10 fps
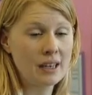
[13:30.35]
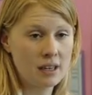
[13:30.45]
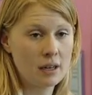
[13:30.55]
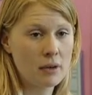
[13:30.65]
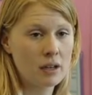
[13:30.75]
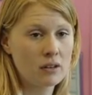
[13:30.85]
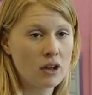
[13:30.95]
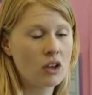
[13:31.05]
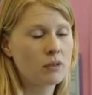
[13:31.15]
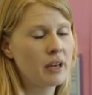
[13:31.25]
eighteen months
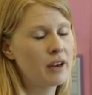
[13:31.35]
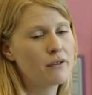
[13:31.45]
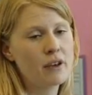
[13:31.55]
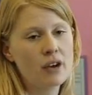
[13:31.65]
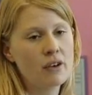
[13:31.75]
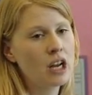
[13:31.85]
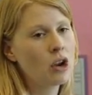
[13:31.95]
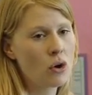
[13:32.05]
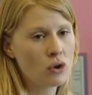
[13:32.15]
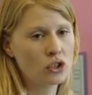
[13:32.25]
ago, it's been a very
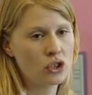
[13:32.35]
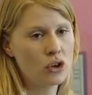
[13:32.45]
long